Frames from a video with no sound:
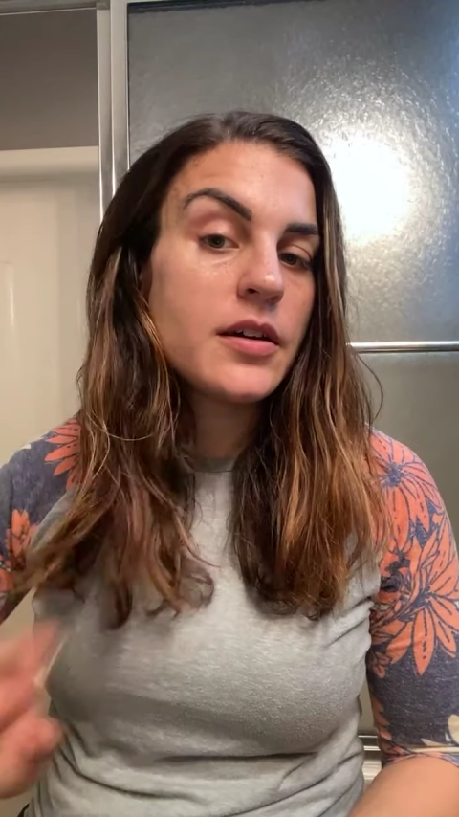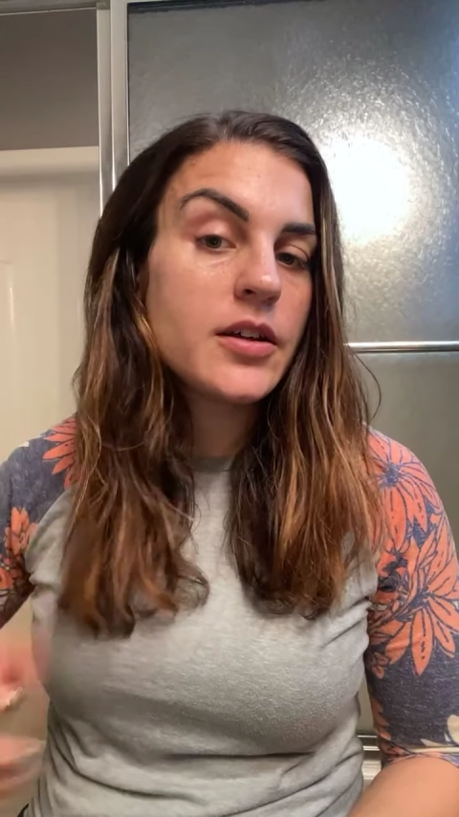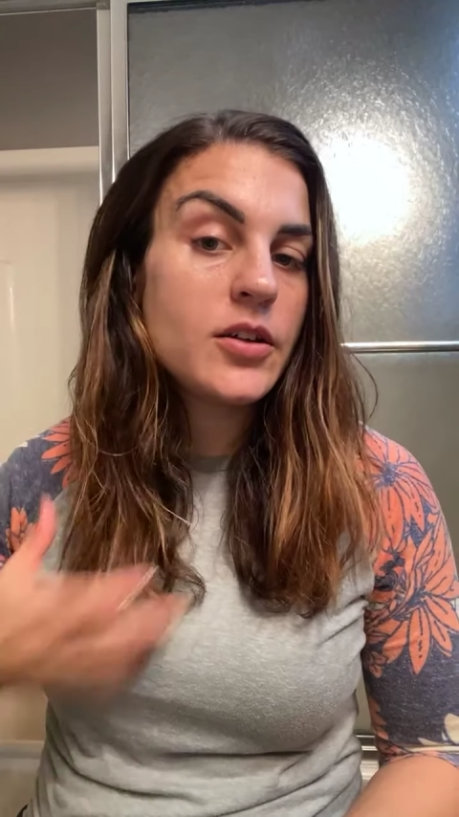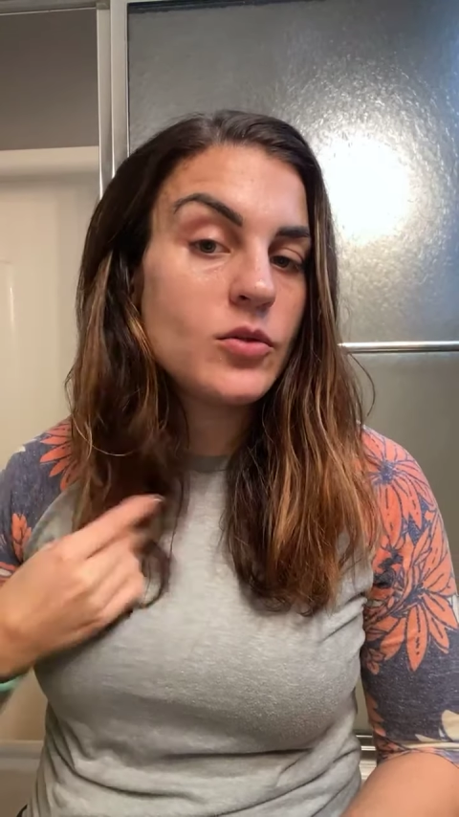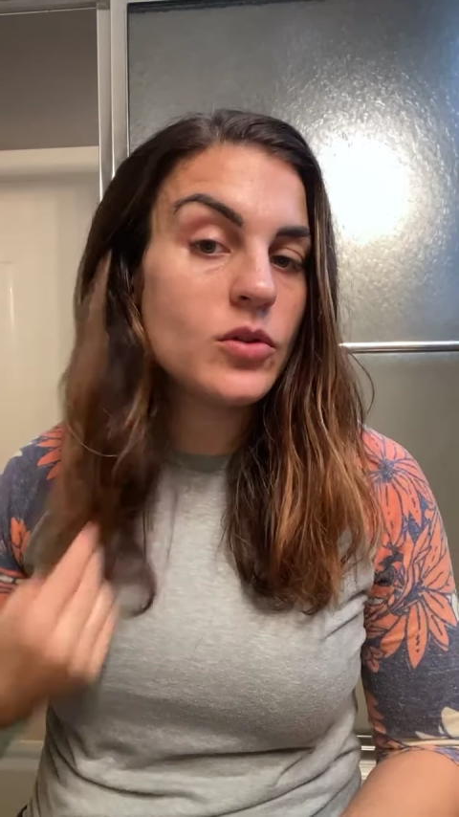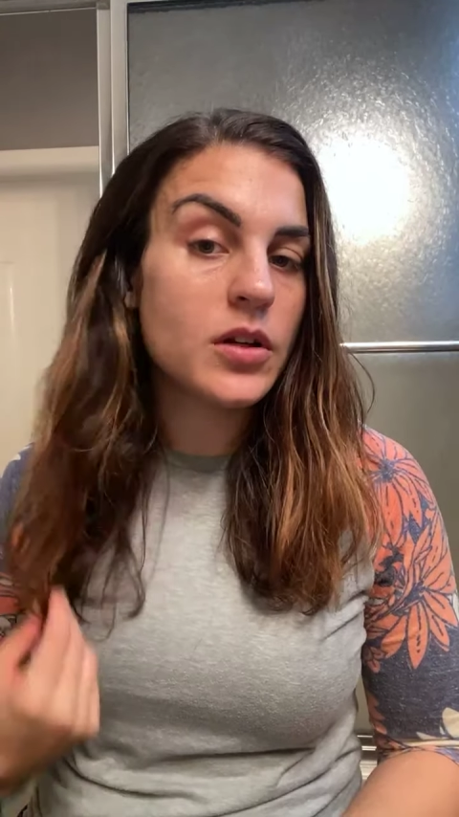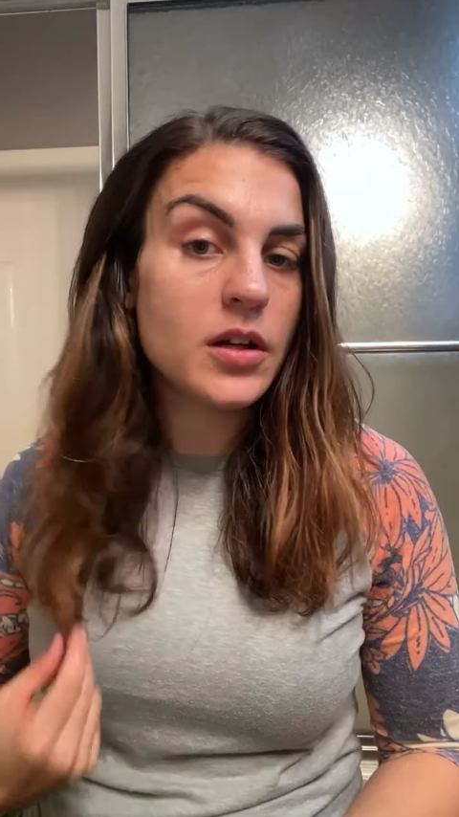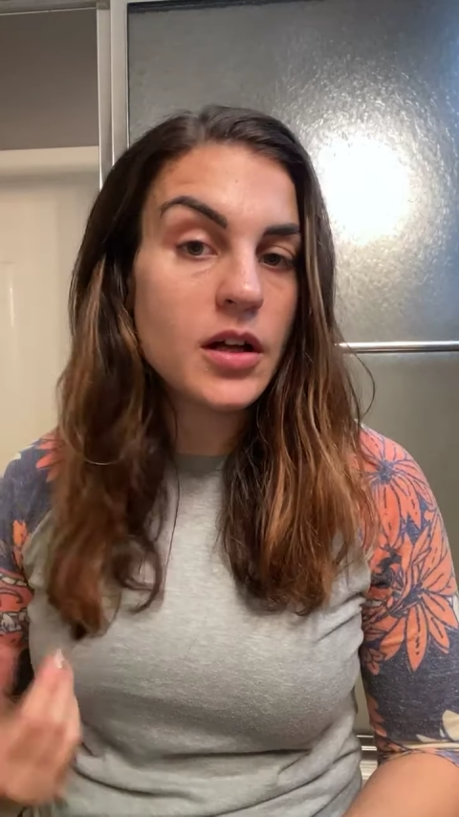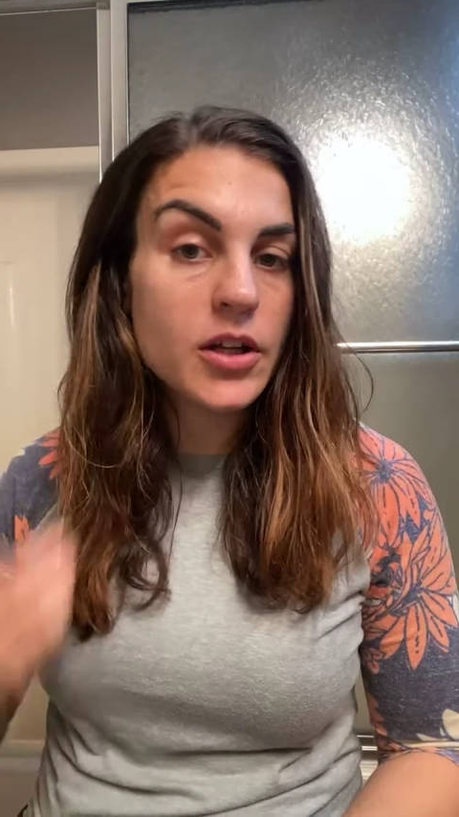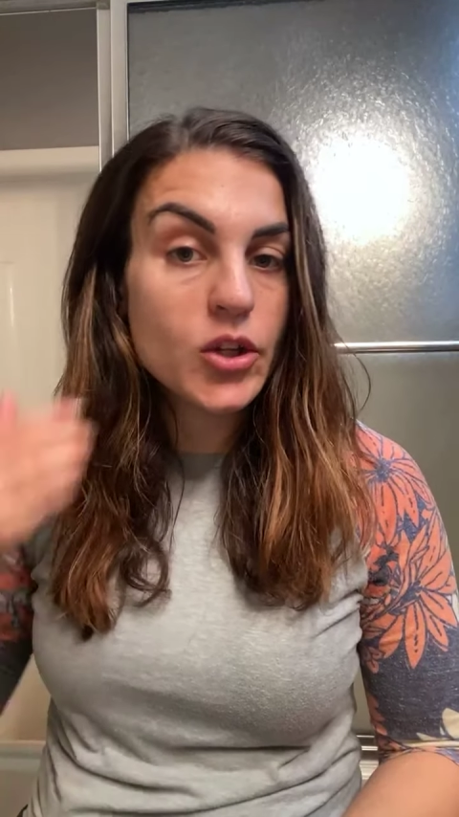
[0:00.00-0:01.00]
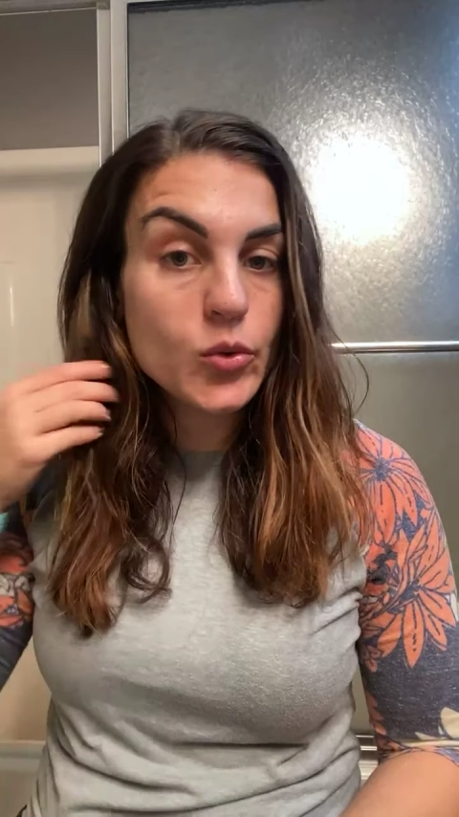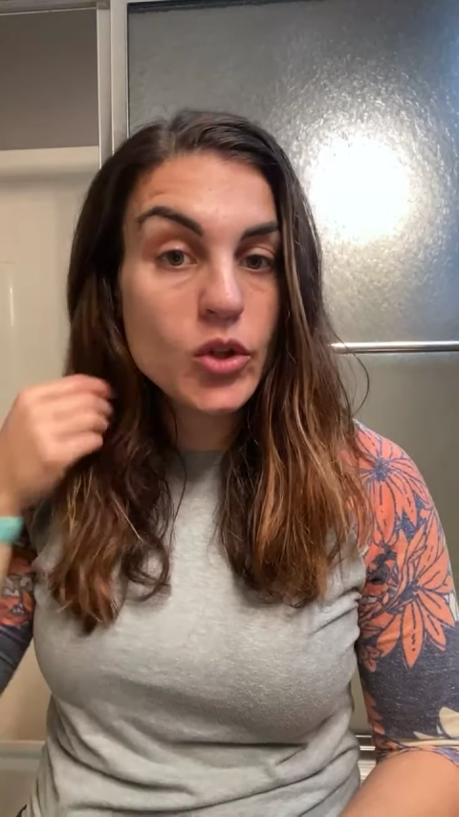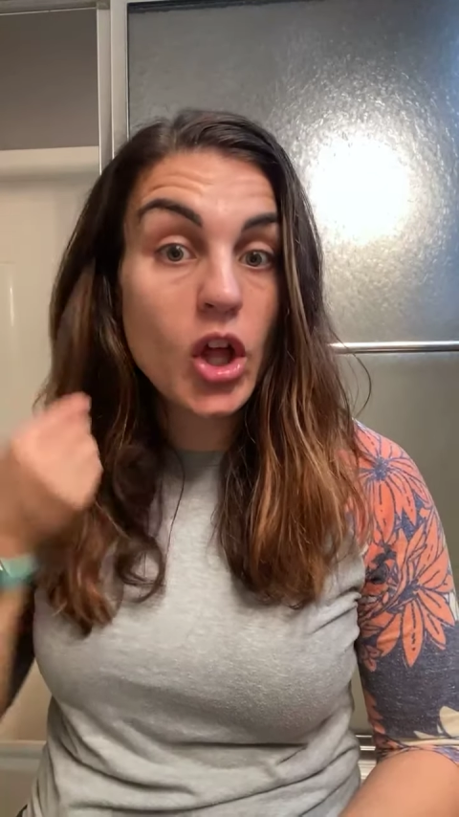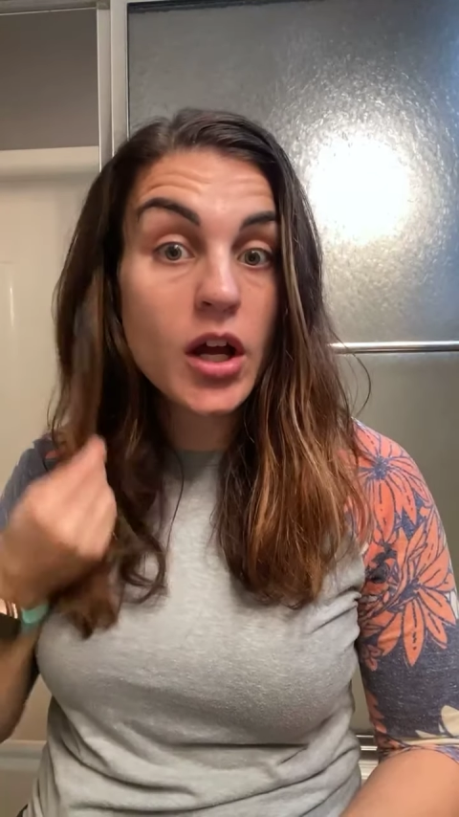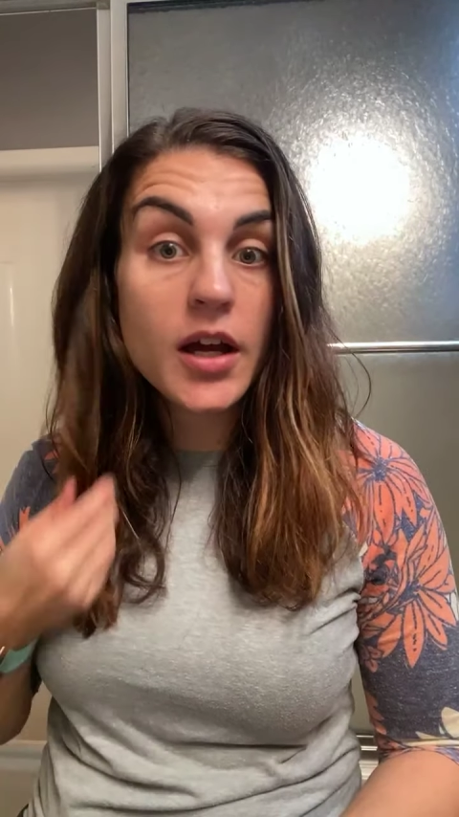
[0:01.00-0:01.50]
a cute cute
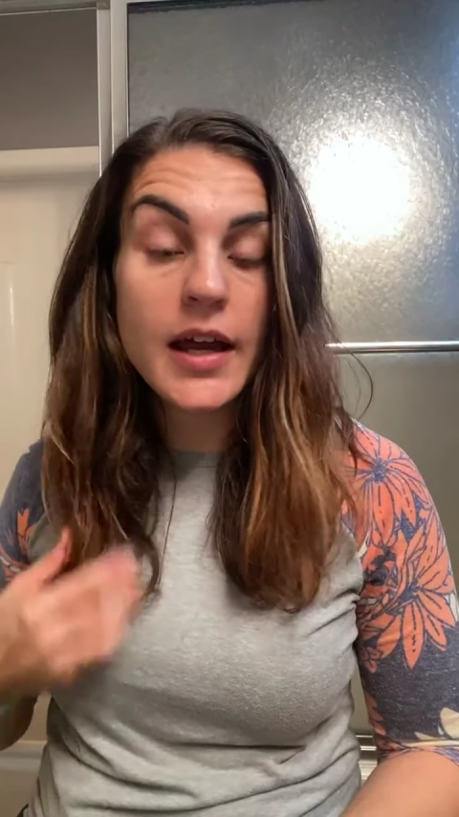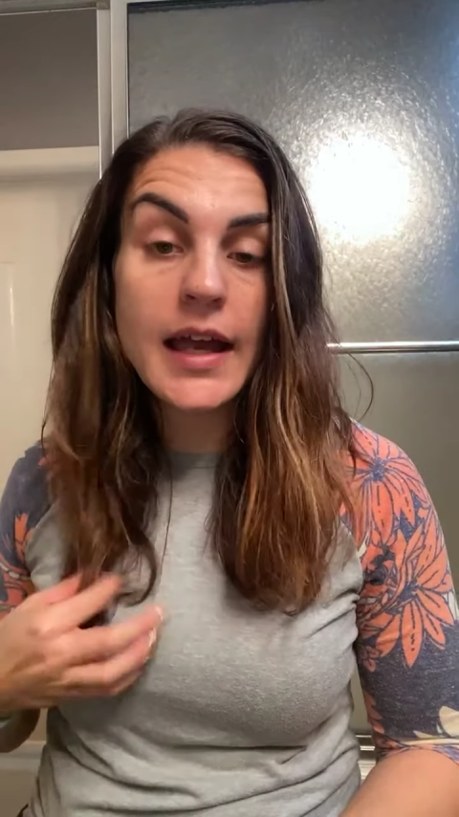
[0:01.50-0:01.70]
look